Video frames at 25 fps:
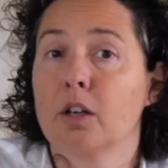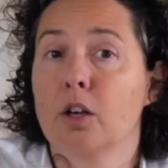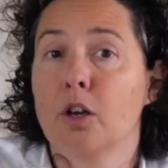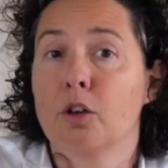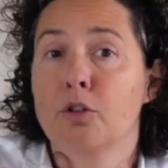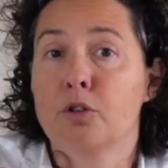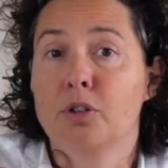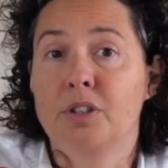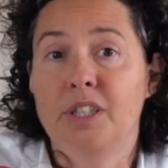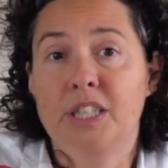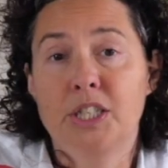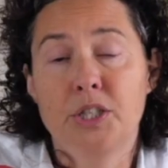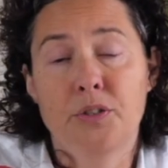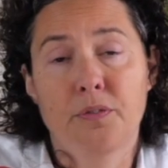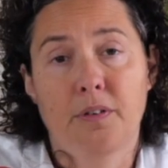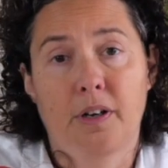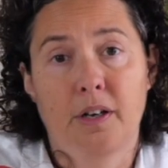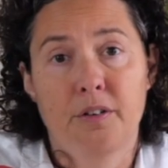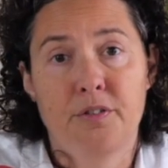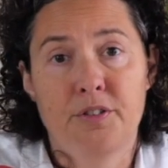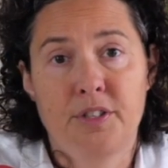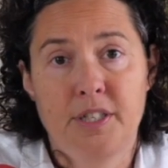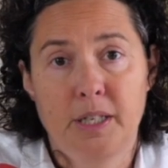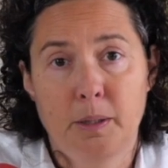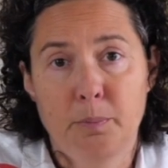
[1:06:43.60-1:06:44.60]
So these
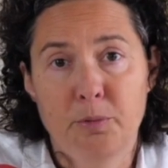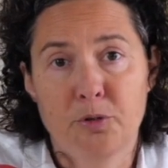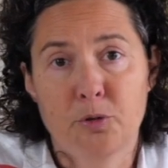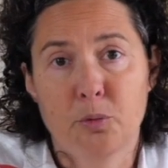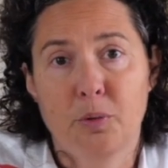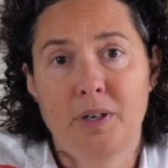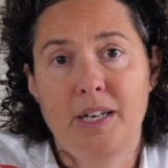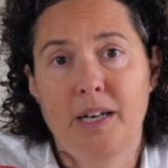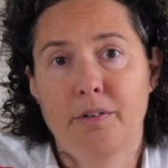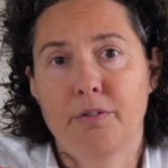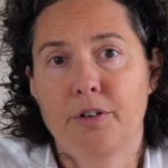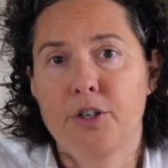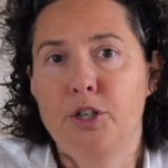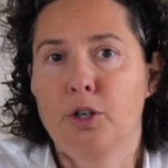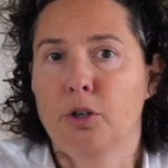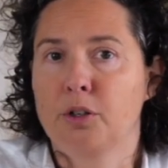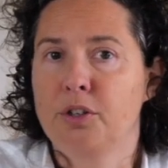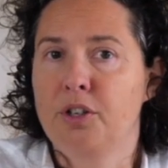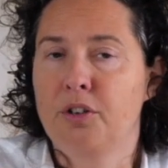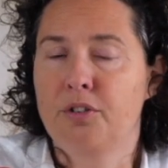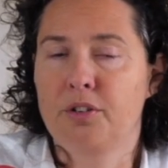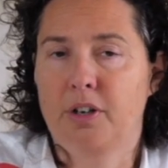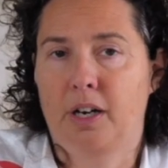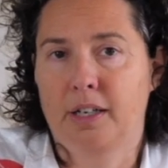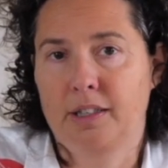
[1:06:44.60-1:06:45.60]
5 tips, whenever you're
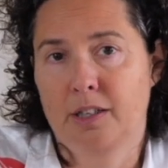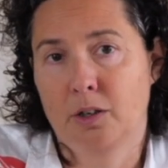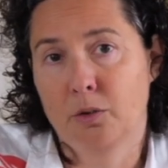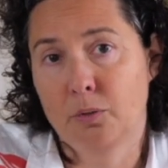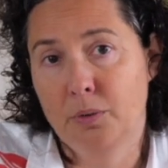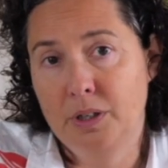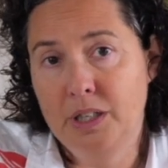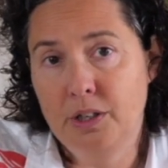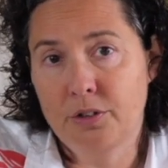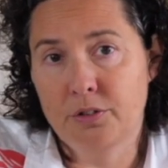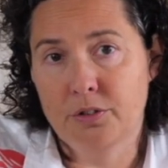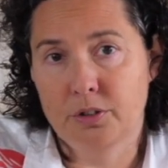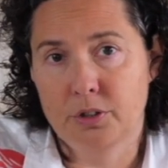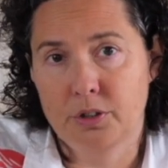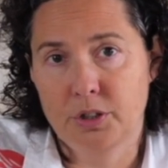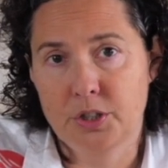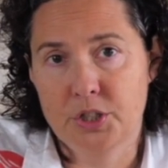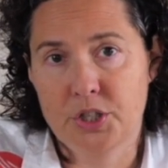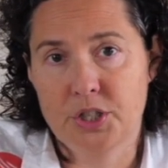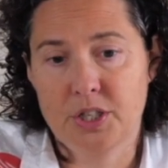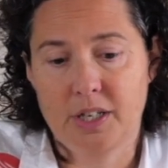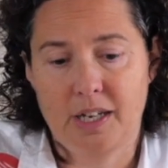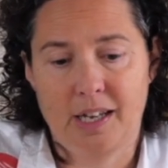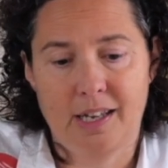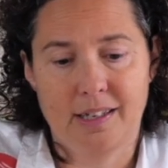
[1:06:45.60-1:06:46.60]
designing
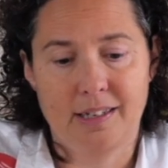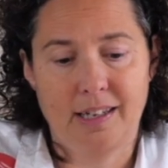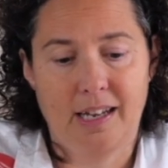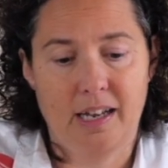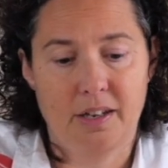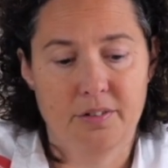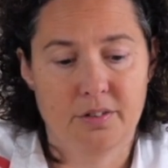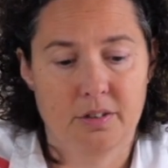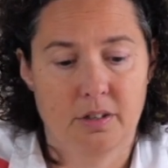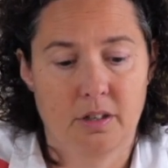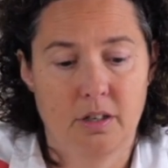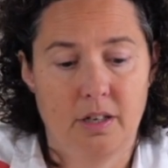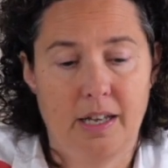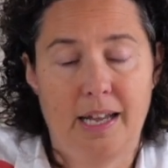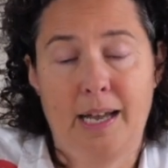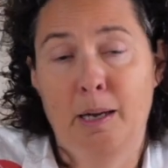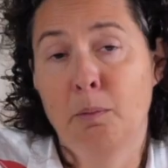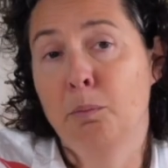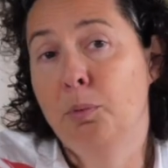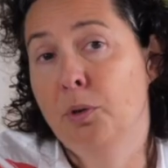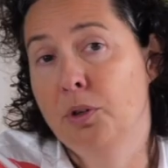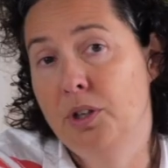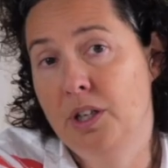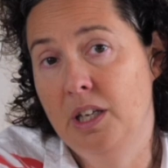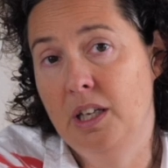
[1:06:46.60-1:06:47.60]
research, and as an
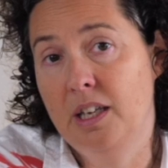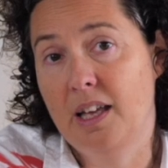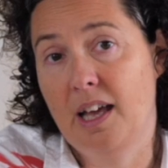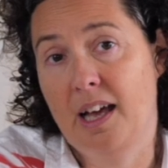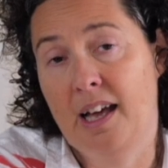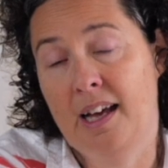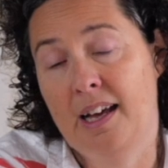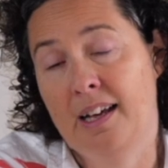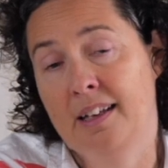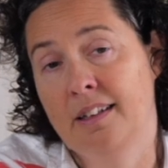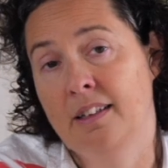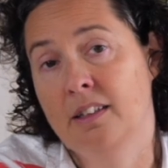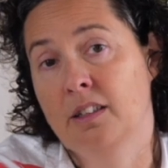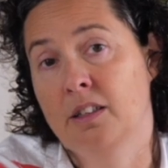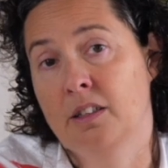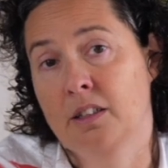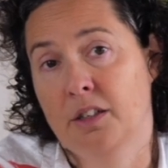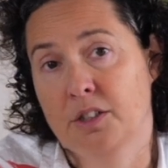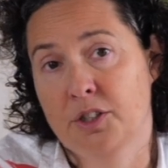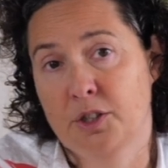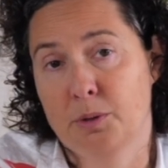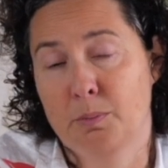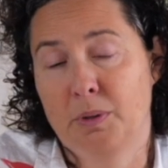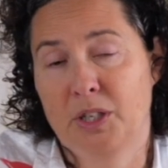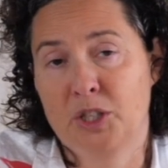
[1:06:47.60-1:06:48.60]
employee and
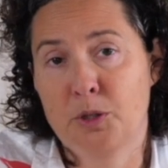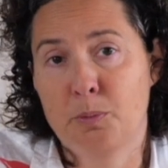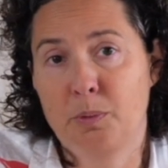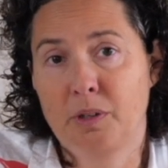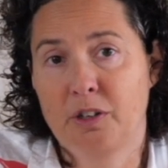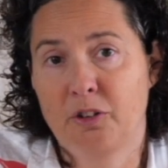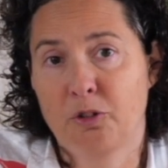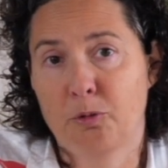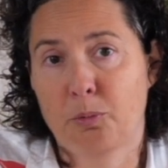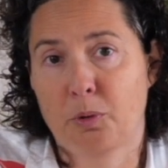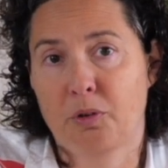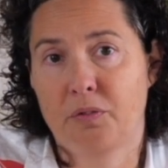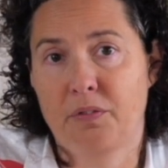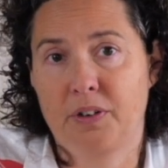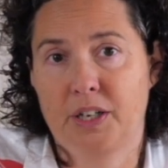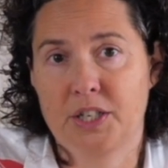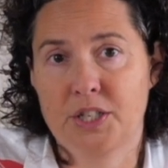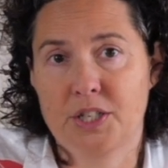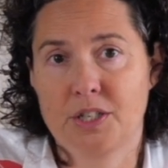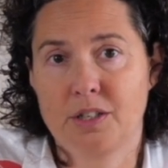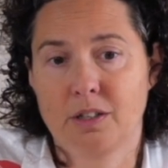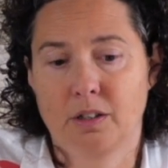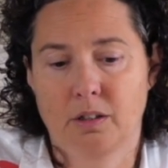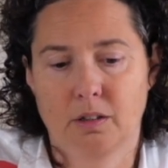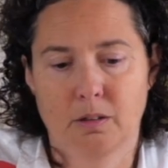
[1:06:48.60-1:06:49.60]
customer experience
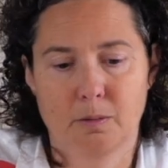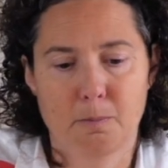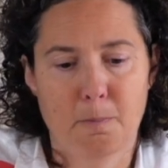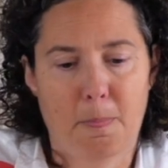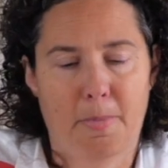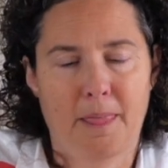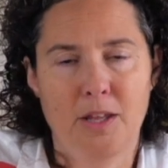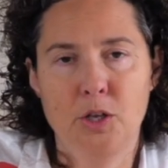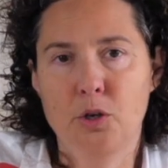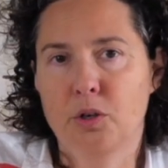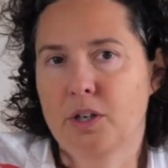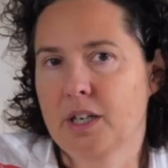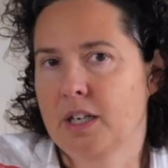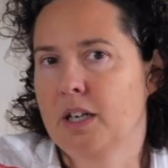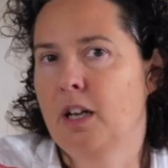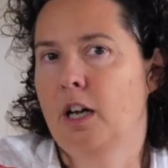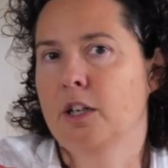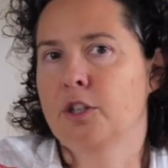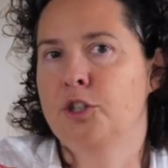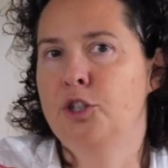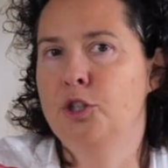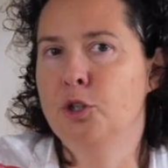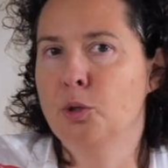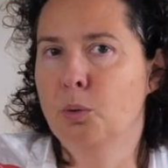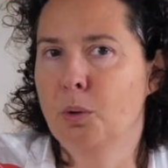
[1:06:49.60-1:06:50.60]
professional, you
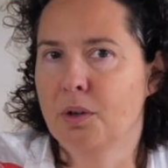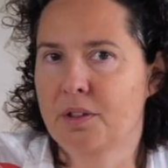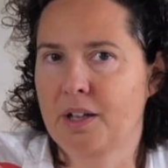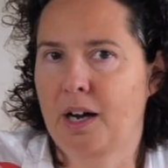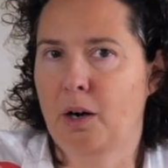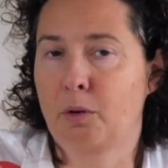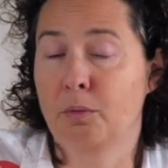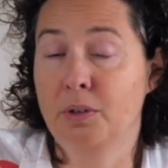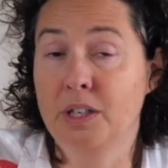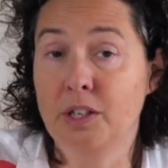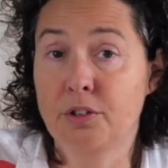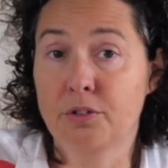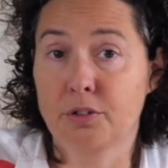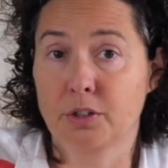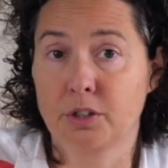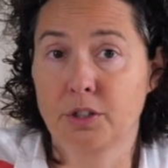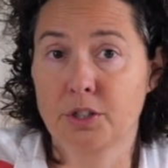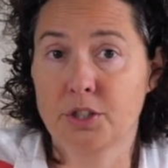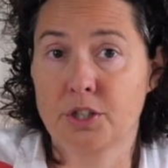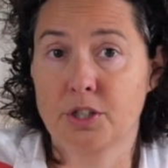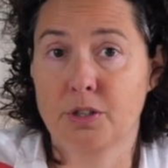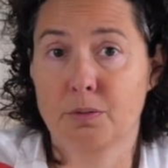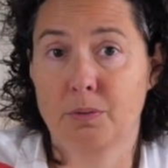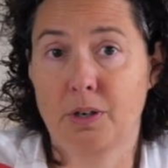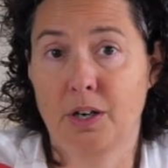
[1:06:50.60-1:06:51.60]
cannot do without
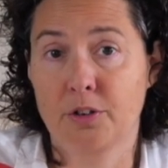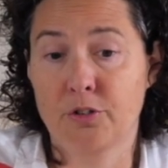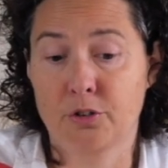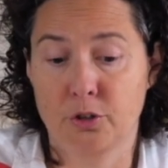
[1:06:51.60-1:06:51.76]
research, right?